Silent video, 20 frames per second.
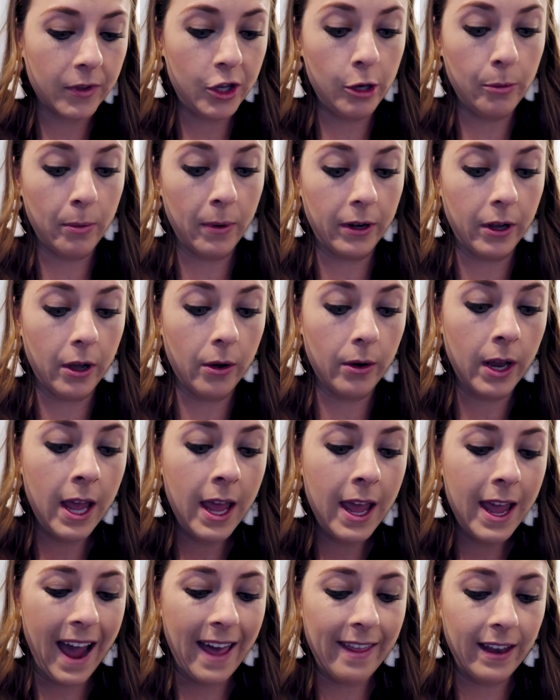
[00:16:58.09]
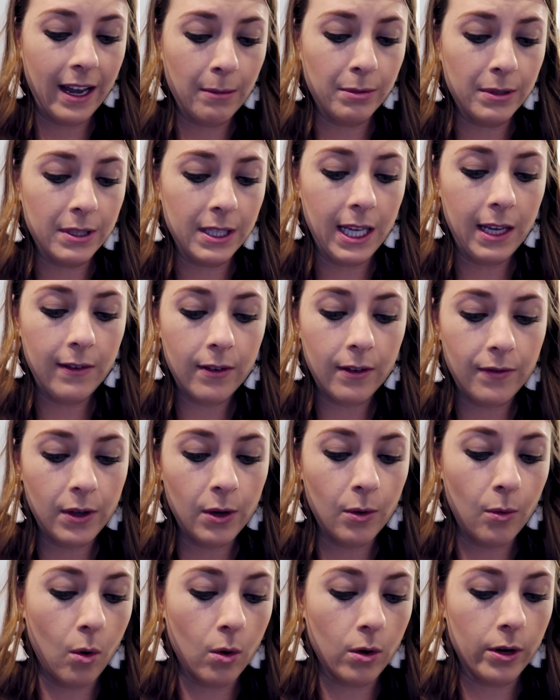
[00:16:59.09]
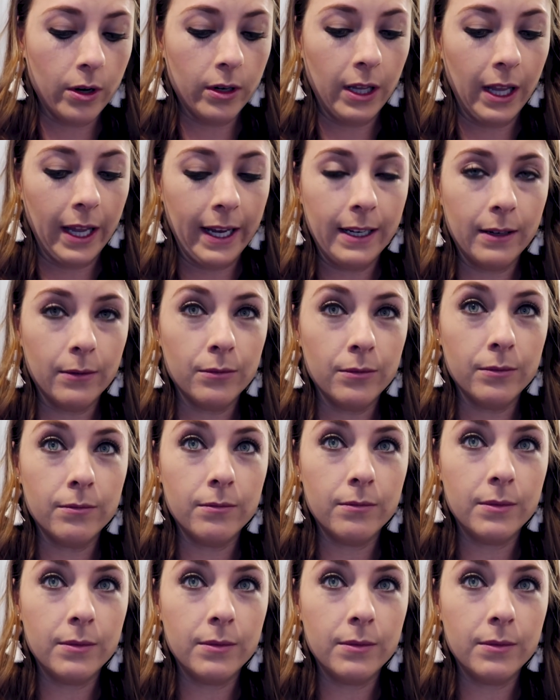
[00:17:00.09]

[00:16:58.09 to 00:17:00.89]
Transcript: coupon code and then i believe if you ordered like